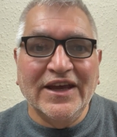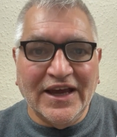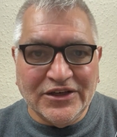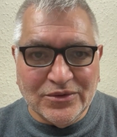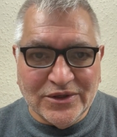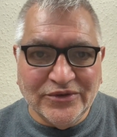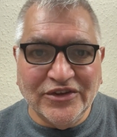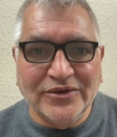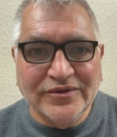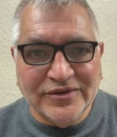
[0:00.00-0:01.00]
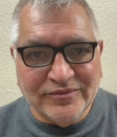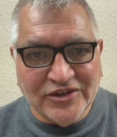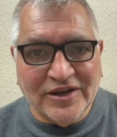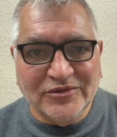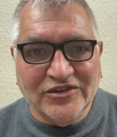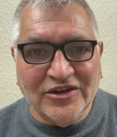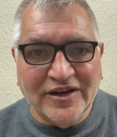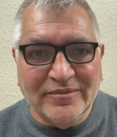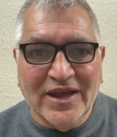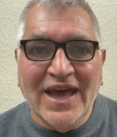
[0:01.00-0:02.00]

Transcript: and you will do from time to time,